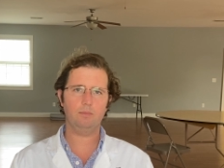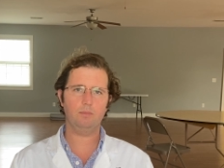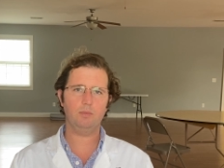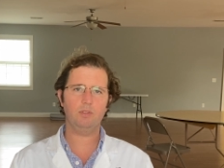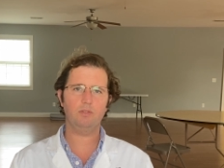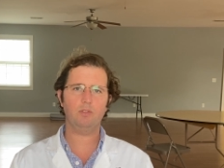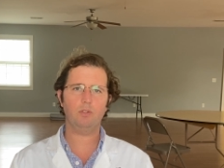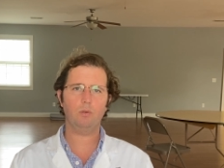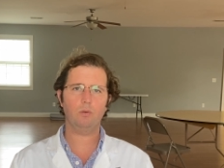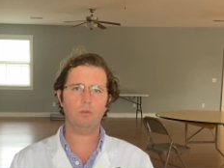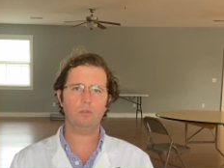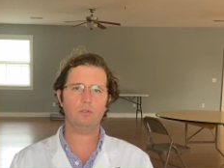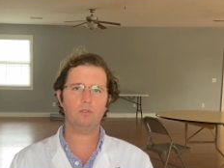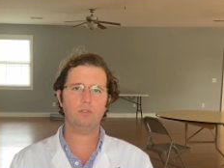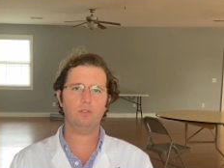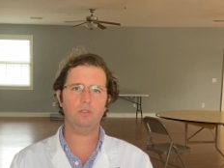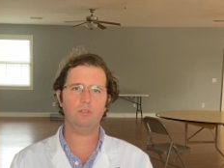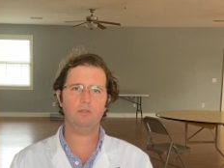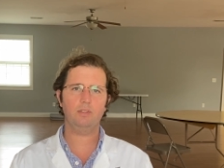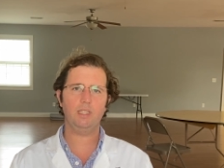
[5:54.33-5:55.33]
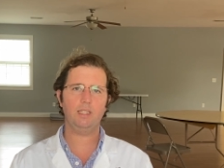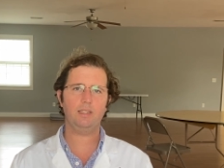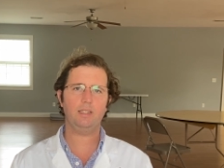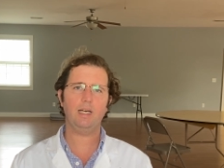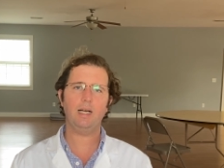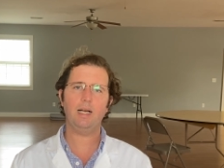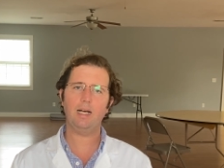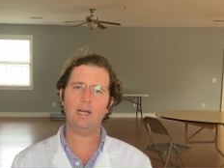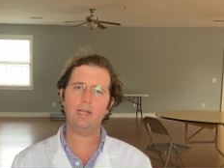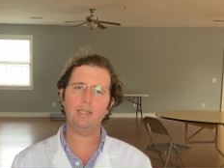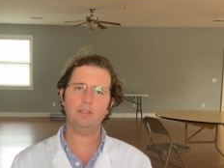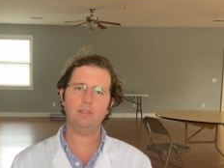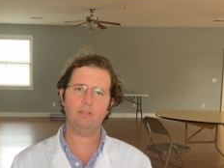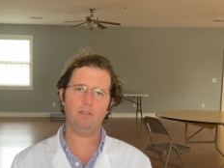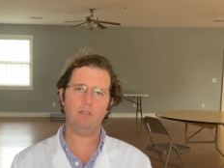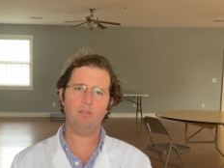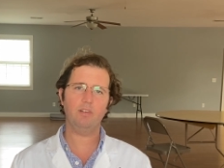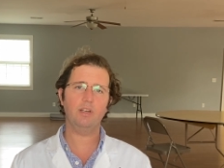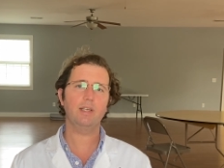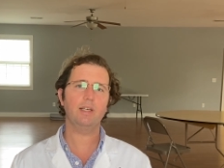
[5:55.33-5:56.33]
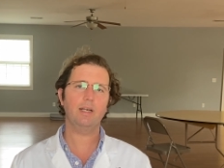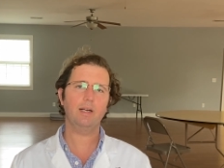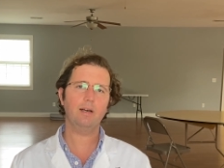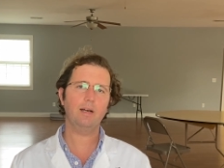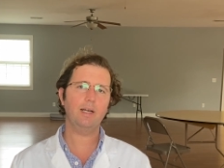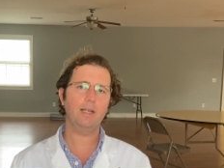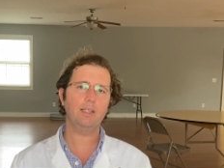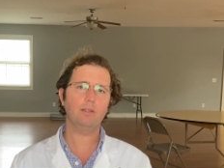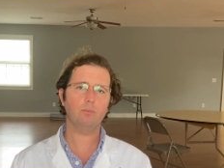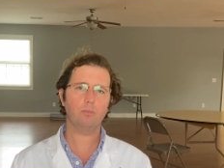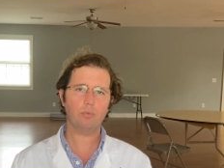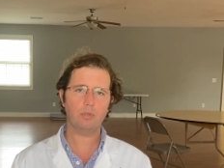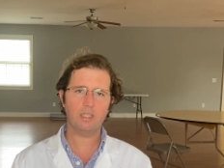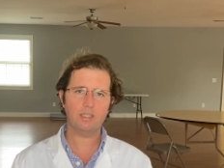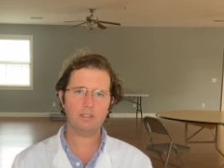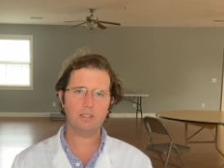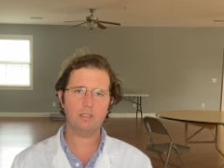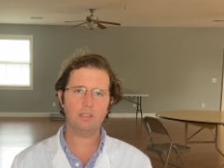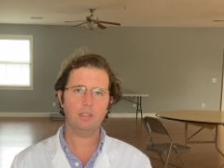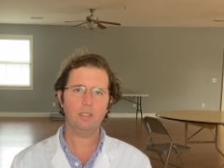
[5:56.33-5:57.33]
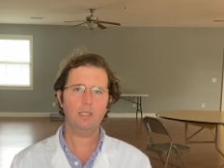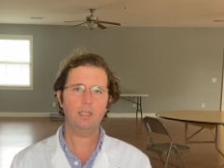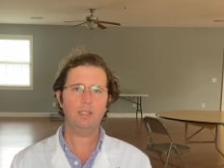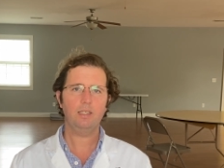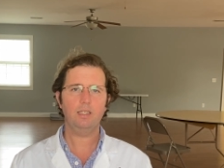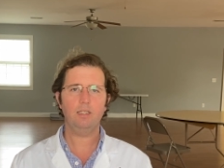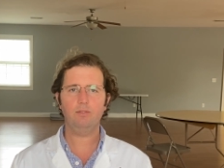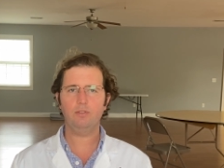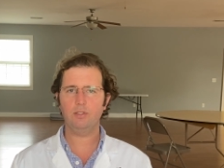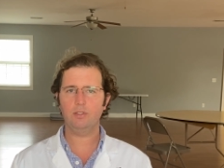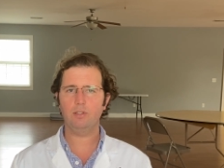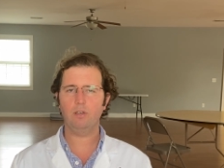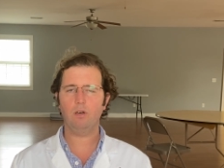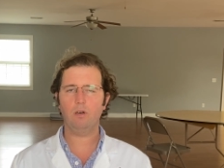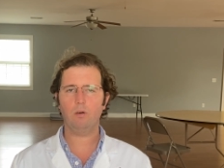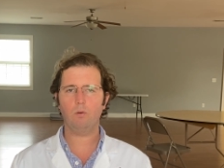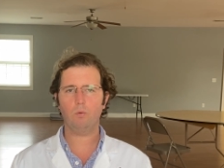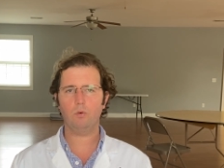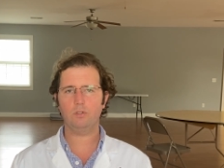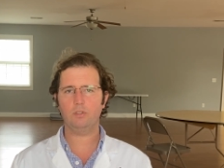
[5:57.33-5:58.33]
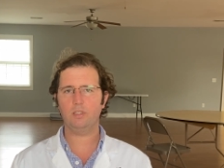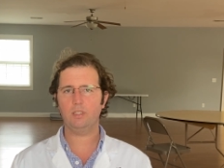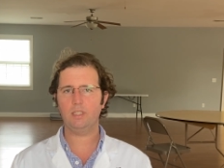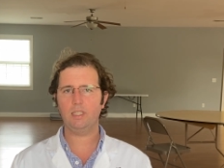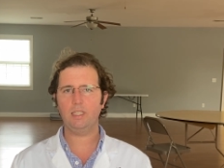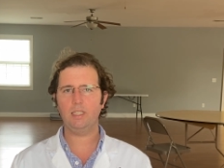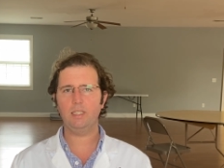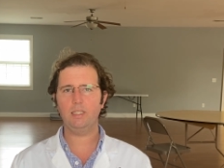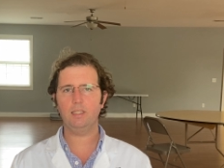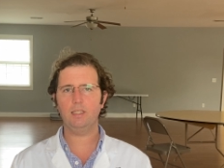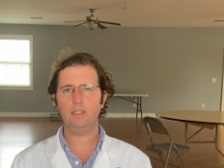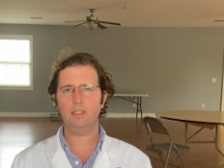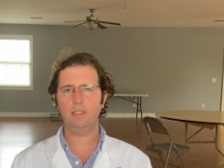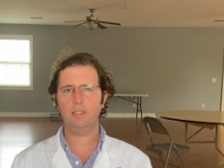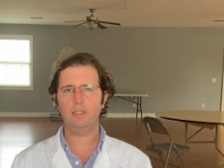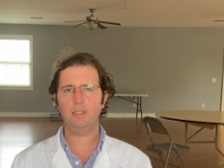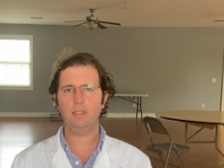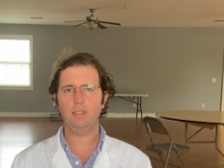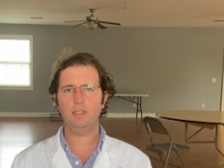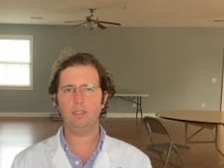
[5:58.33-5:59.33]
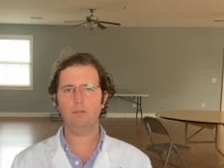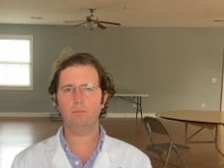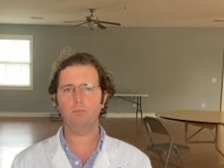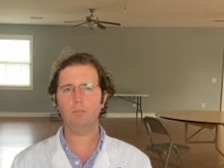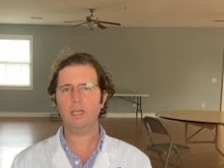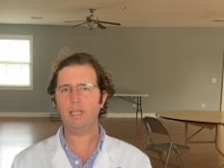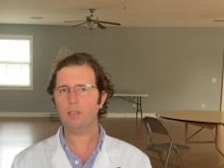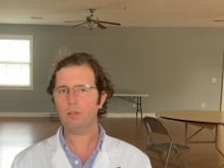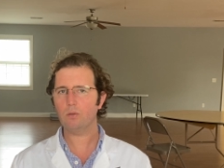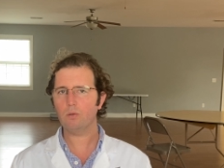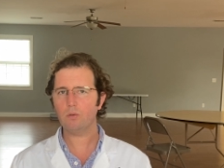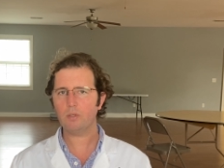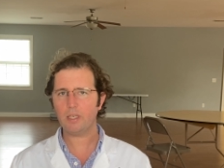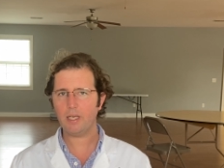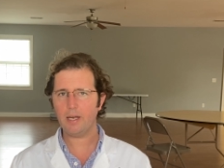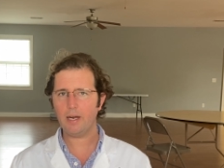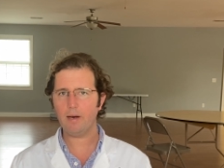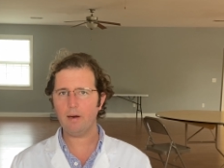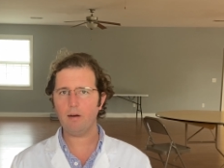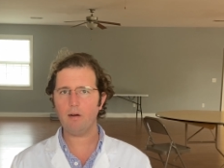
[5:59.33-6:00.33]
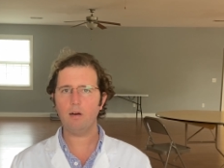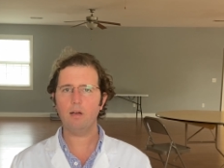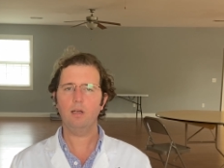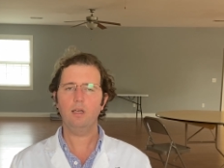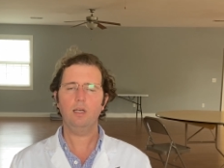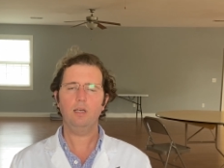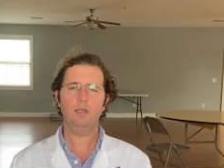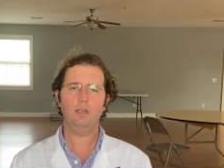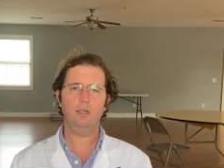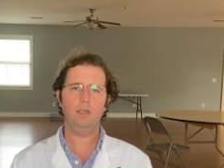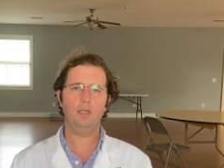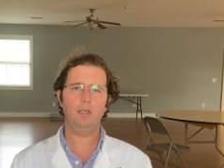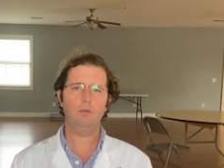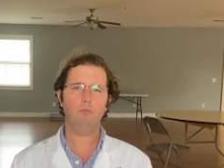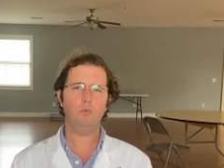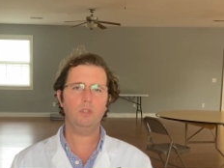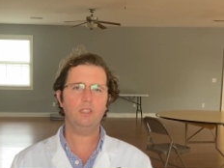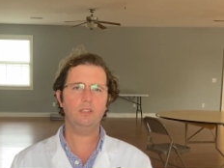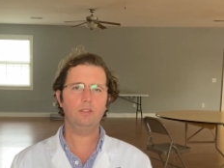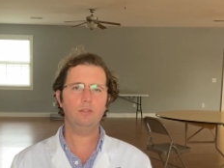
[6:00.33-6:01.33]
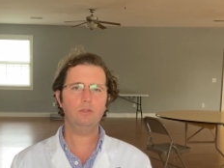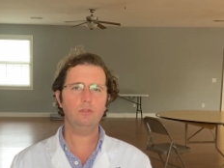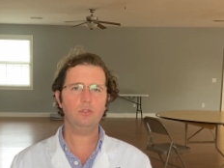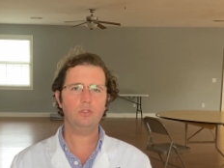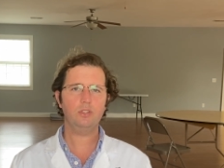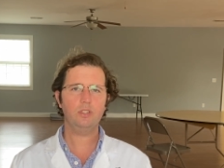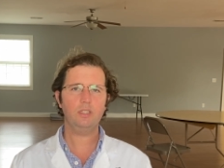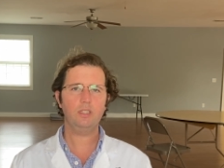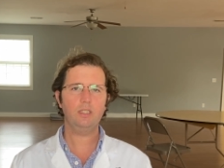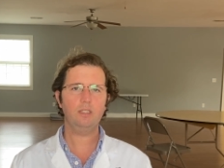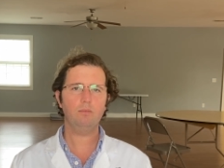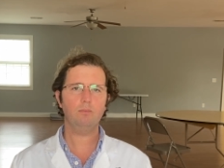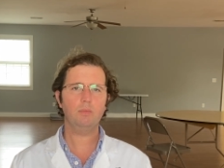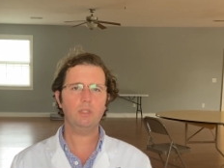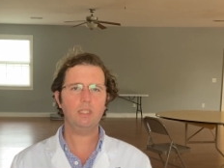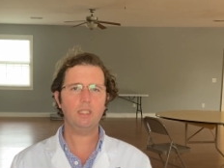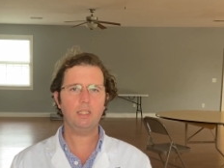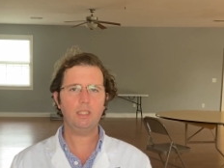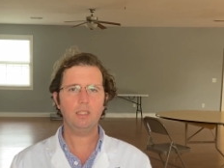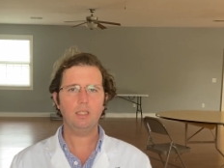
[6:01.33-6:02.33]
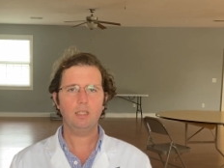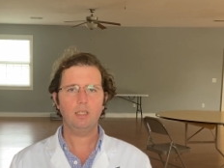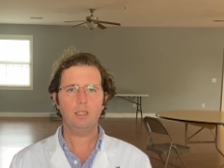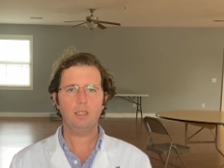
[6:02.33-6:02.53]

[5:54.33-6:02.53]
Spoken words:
Of course, you've got the eyes of the veterinarian present if your dog were to need any medical care. We do see many